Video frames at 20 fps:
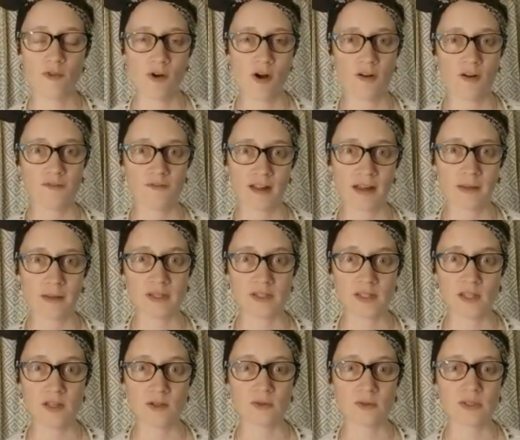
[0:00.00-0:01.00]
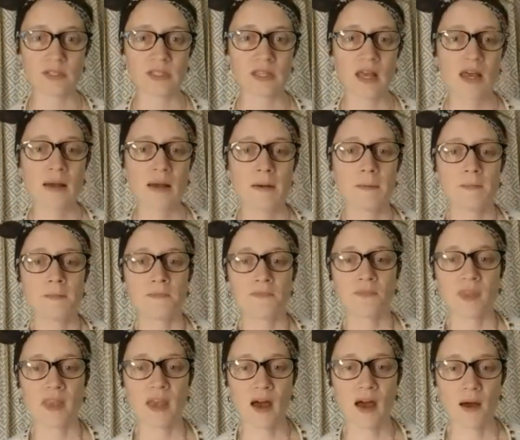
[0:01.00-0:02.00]
for our family's use.
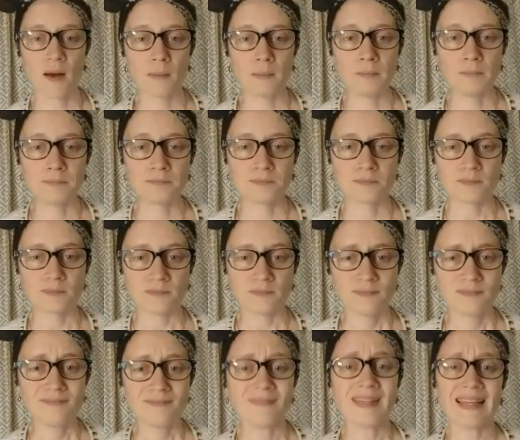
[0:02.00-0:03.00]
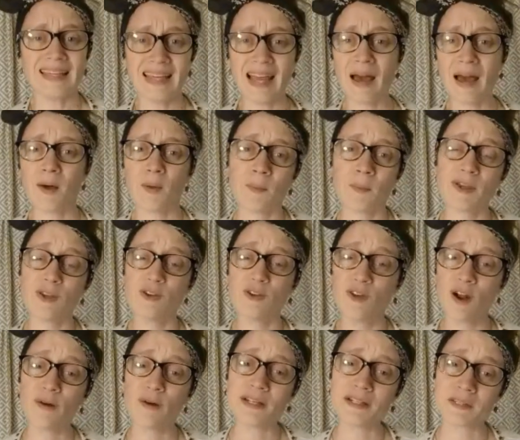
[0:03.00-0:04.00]
But
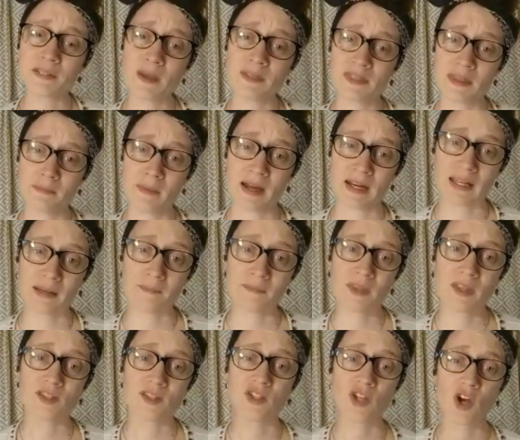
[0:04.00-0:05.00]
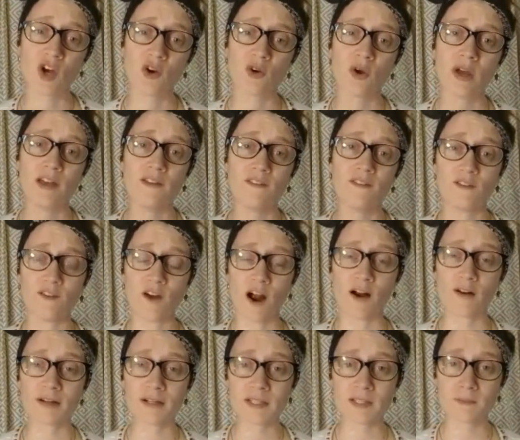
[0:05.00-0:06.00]
you've already spent the money. So if you've
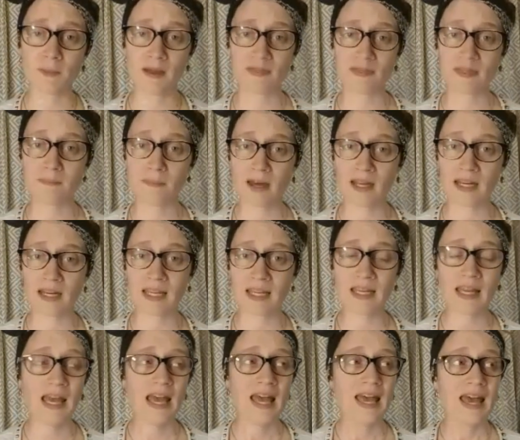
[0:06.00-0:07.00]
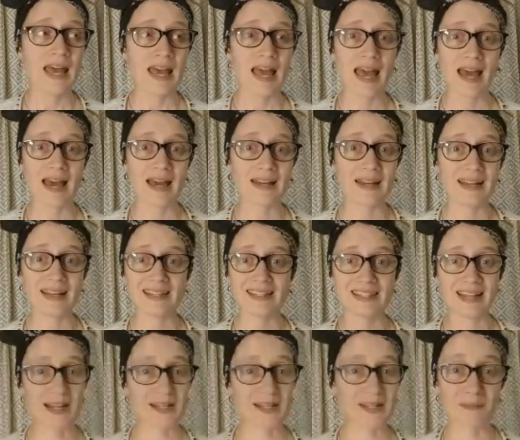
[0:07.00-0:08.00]
already spent the money and
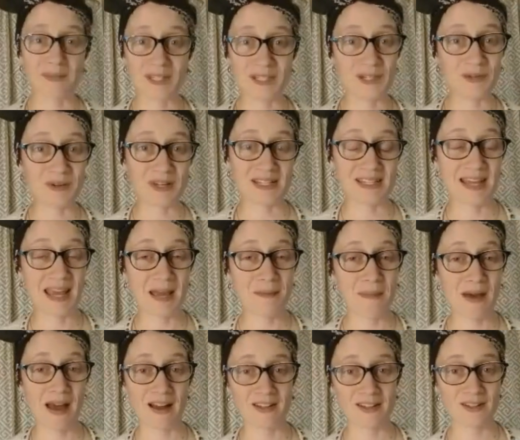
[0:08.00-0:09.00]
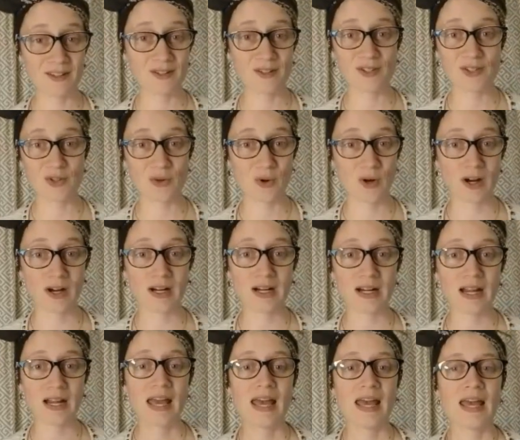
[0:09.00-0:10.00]
it's not something you can take back to the
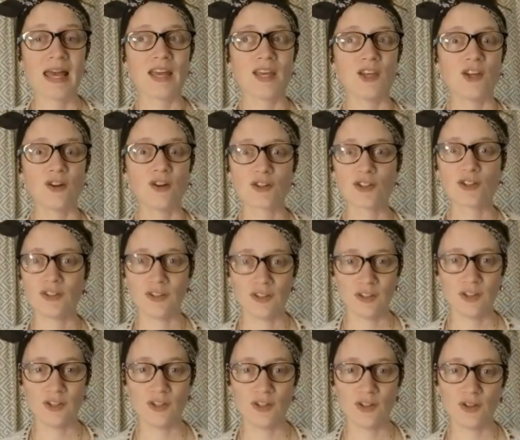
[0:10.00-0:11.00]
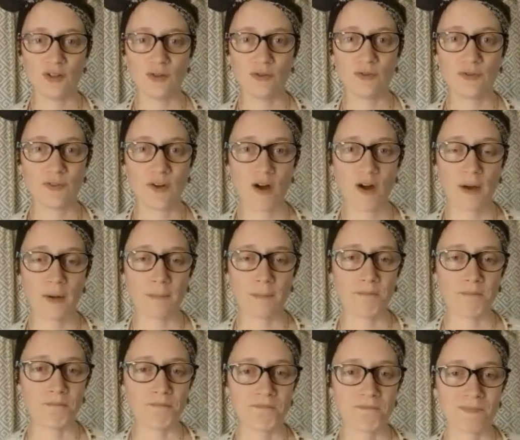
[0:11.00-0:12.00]
store, you're you've,
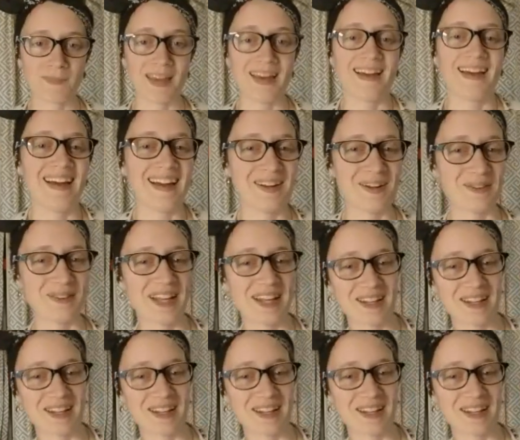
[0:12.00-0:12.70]
I